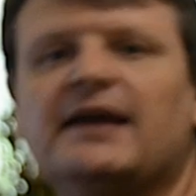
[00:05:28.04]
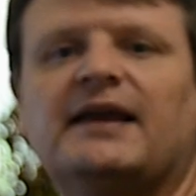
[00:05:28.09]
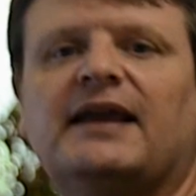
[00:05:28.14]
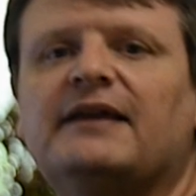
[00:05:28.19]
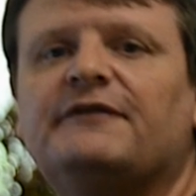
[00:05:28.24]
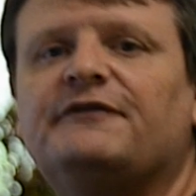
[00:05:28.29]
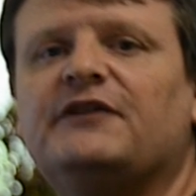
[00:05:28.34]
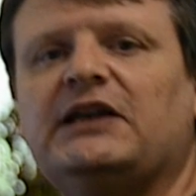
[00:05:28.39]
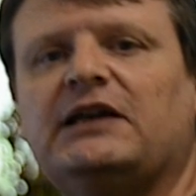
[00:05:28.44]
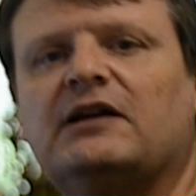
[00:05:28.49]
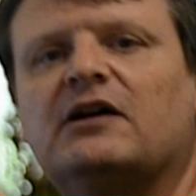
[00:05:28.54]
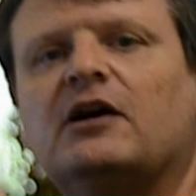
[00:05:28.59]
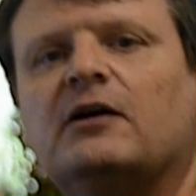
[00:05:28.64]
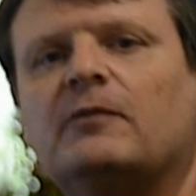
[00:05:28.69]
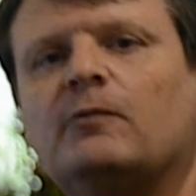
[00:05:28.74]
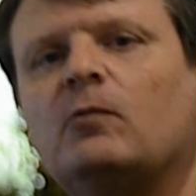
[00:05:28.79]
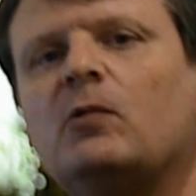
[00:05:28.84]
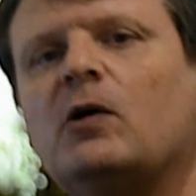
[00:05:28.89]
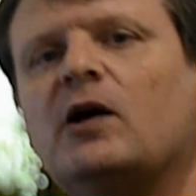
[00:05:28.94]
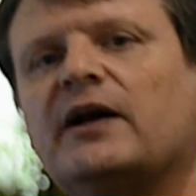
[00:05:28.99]
If it
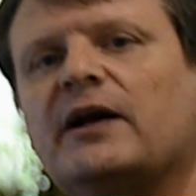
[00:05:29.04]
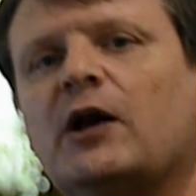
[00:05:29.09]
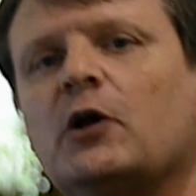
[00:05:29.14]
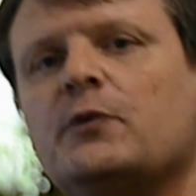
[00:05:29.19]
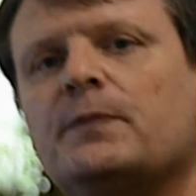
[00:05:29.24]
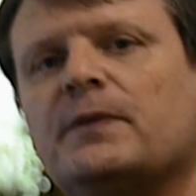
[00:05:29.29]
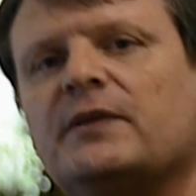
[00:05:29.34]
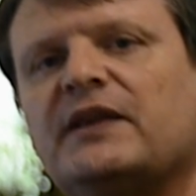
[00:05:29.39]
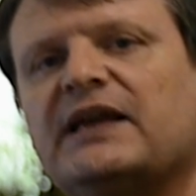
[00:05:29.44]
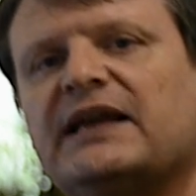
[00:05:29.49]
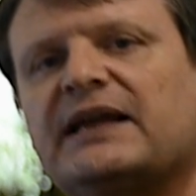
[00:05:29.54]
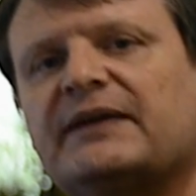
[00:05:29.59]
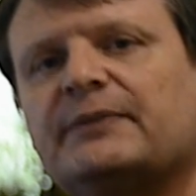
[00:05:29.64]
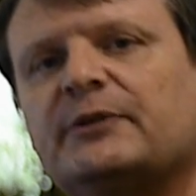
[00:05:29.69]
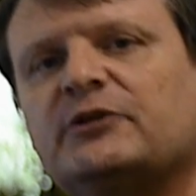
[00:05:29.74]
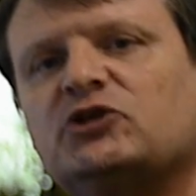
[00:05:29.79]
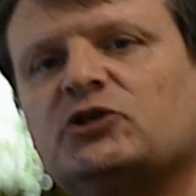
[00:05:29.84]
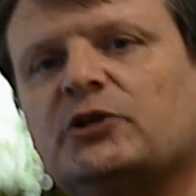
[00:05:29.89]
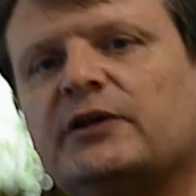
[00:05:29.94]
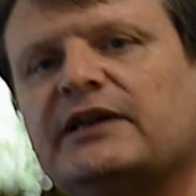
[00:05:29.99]
can't open the
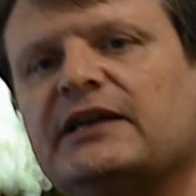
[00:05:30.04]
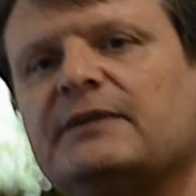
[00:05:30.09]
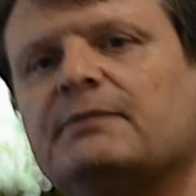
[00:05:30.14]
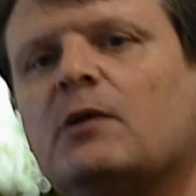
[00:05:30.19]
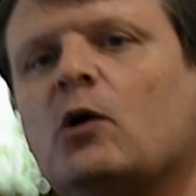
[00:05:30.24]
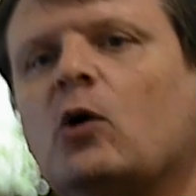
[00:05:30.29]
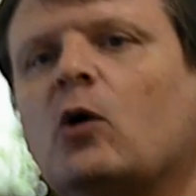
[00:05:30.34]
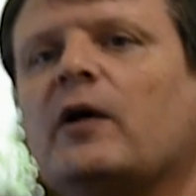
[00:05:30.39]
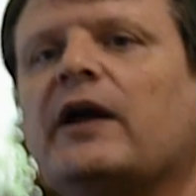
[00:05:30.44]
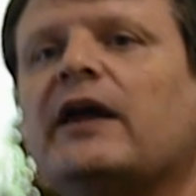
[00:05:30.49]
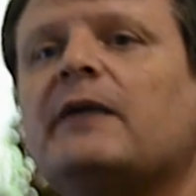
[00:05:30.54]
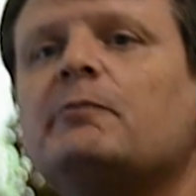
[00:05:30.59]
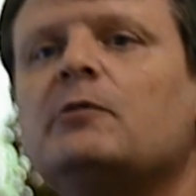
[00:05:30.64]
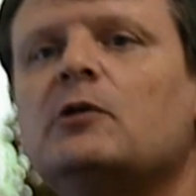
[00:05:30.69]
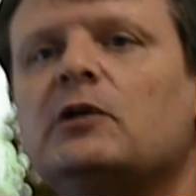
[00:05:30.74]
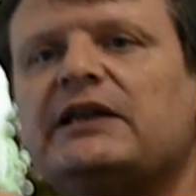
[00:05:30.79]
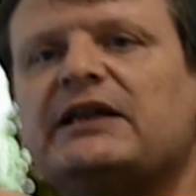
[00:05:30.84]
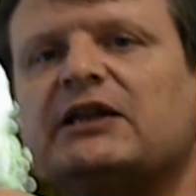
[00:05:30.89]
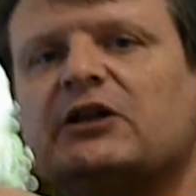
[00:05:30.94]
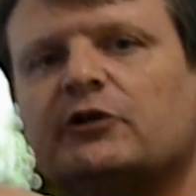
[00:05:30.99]
aperture anymore, it
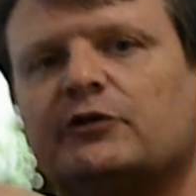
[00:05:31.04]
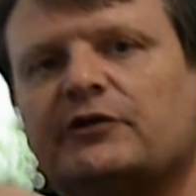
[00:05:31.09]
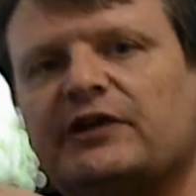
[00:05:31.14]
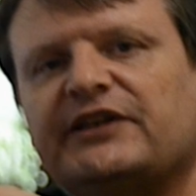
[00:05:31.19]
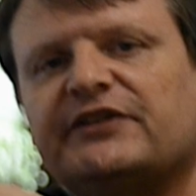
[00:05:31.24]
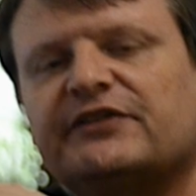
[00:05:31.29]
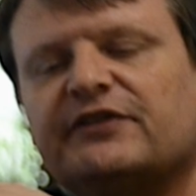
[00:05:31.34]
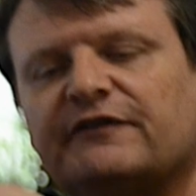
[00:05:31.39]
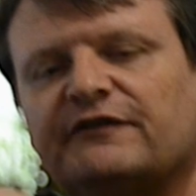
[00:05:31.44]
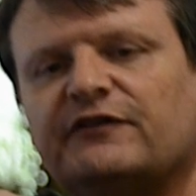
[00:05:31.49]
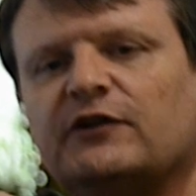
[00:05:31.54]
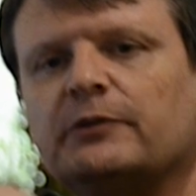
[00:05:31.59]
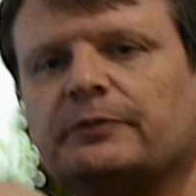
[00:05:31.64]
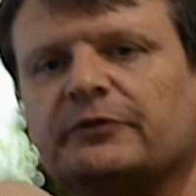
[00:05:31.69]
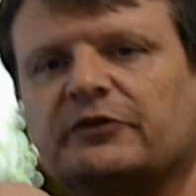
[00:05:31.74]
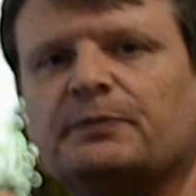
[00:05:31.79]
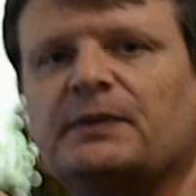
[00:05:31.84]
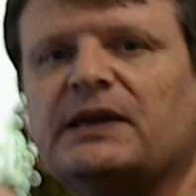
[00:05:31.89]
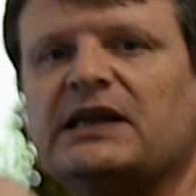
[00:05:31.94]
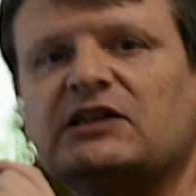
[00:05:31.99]
will increase the film
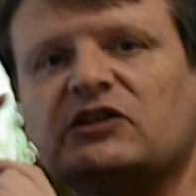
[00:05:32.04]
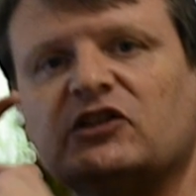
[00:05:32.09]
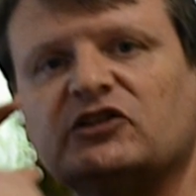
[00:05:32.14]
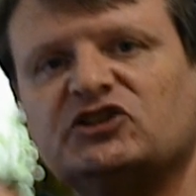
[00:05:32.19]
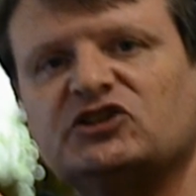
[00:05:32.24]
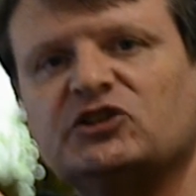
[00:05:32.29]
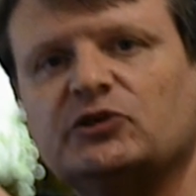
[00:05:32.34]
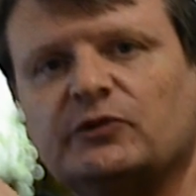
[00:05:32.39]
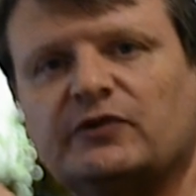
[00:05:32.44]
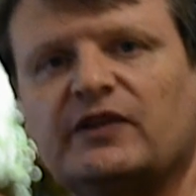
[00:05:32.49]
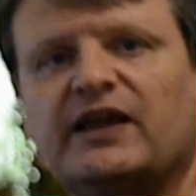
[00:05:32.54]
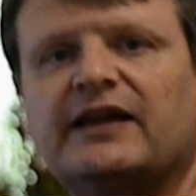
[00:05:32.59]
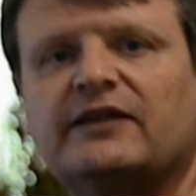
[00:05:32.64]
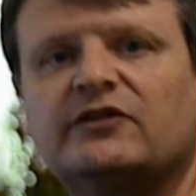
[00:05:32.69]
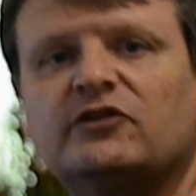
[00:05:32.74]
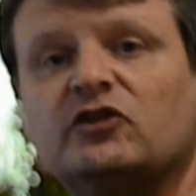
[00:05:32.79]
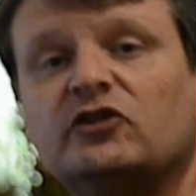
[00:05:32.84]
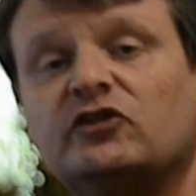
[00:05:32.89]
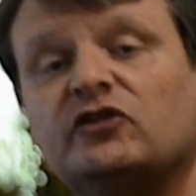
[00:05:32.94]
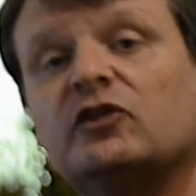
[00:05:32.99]
speed to suit
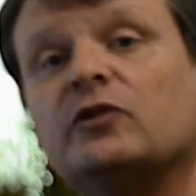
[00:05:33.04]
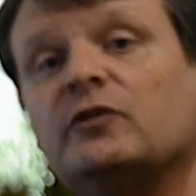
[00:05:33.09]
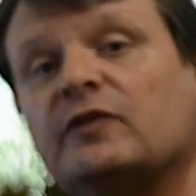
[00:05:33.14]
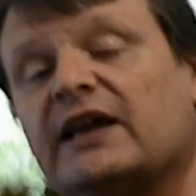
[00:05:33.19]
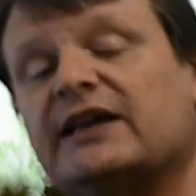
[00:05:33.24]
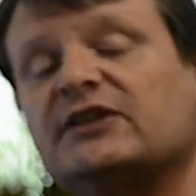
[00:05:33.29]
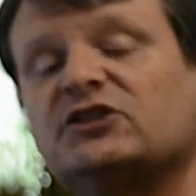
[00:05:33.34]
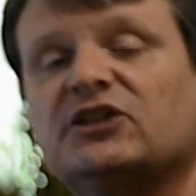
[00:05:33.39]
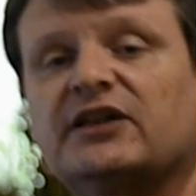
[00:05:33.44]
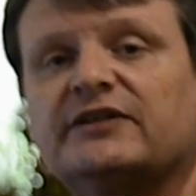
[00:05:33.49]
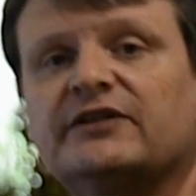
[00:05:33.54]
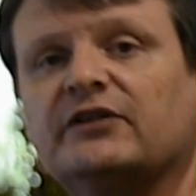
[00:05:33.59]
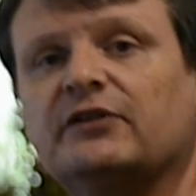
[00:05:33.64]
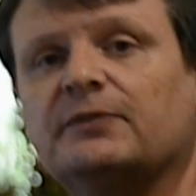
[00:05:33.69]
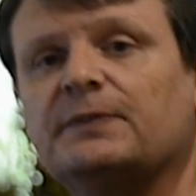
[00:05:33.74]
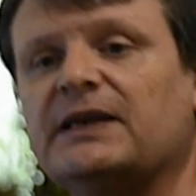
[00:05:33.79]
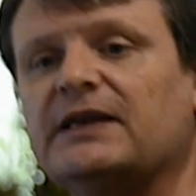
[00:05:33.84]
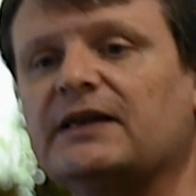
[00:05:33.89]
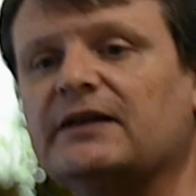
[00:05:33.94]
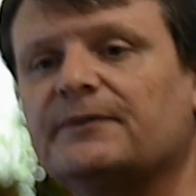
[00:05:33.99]
that shutter
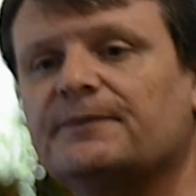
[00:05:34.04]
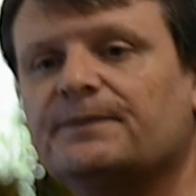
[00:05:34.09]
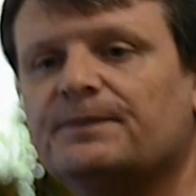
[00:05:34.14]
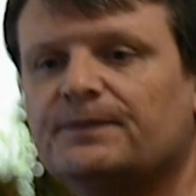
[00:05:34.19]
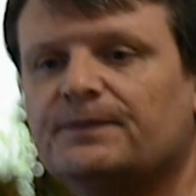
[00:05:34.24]
speed.